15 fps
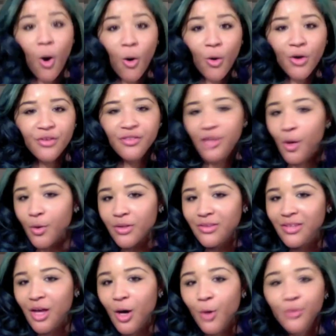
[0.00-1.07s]
Or
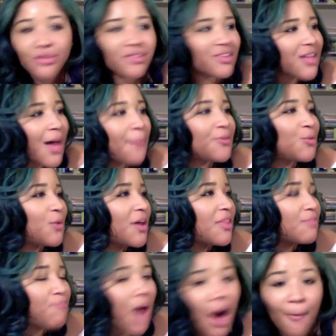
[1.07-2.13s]
so-and-so slept
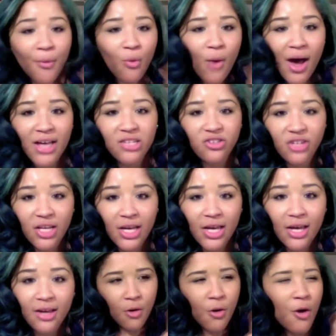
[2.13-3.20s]
with Papa
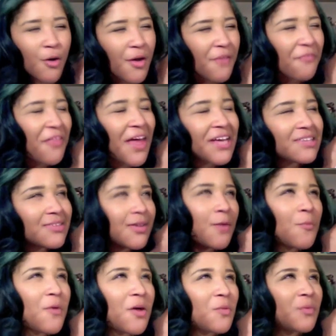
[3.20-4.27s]
YG. Or if like
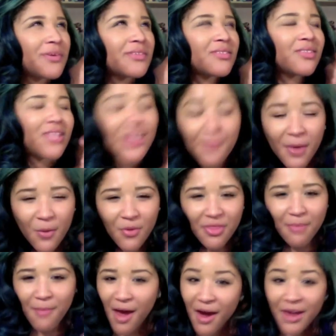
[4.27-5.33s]
someone was sleeping with
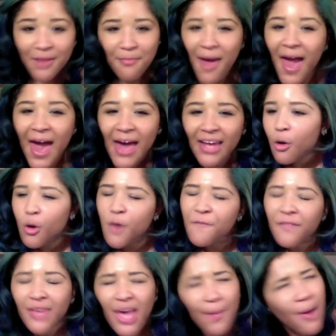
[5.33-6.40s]
a married man. Or if
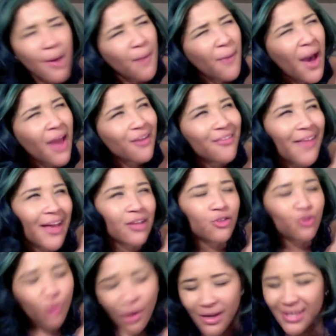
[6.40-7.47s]
a K-pop idol like
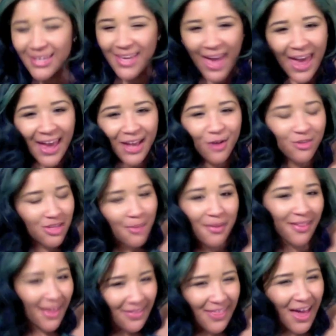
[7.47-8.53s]
joined a gang or something
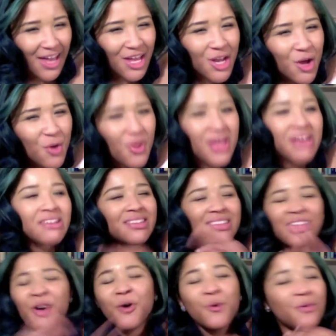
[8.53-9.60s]
like that. You know,
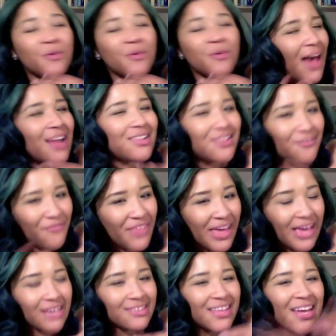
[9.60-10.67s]
those kinds of things.